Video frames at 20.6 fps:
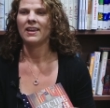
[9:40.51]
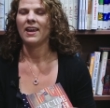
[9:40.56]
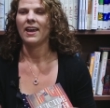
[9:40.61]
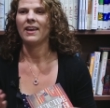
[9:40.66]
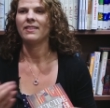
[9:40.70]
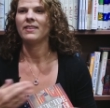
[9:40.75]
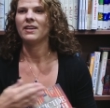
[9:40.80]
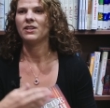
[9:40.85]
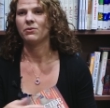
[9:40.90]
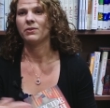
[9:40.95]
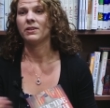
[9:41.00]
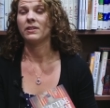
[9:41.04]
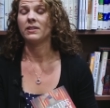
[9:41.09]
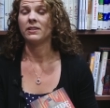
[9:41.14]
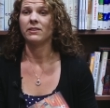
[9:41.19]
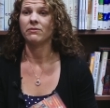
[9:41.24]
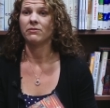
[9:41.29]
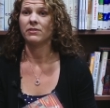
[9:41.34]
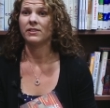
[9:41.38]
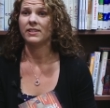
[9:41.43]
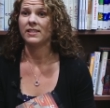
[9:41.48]
and they do it in a
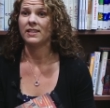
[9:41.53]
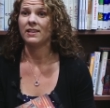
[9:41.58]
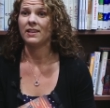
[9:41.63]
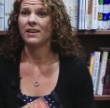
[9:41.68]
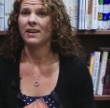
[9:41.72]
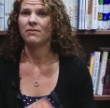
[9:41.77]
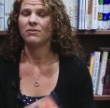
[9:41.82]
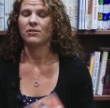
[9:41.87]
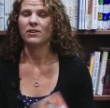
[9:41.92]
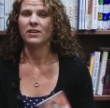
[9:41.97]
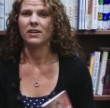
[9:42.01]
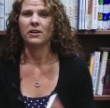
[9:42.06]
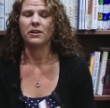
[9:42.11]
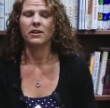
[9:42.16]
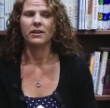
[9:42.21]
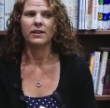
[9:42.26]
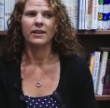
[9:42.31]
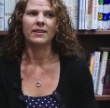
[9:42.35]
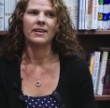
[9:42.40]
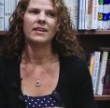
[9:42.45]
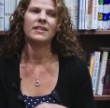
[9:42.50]
different city every year.
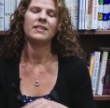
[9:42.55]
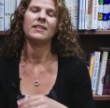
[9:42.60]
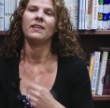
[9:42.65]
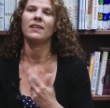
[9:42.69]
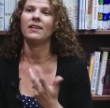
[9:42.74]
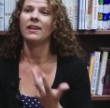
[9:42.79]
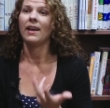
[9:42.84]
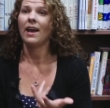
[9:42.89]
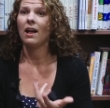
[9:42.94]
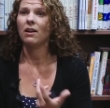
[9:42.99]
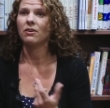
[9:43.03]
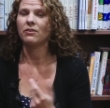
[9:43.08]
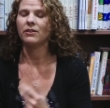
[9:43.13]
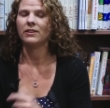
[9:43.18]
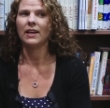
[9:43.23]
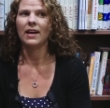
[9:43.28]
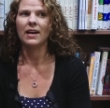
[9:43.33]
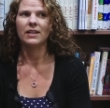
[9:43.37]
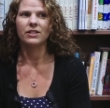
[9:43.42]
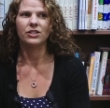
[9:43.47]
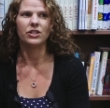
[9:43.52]
And they did it in Calgary
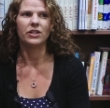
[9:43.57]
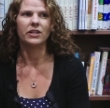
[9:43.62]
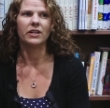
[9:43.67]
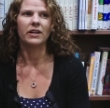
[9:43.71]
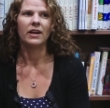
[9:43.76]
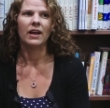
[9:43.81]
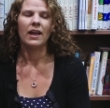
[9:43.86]
last year,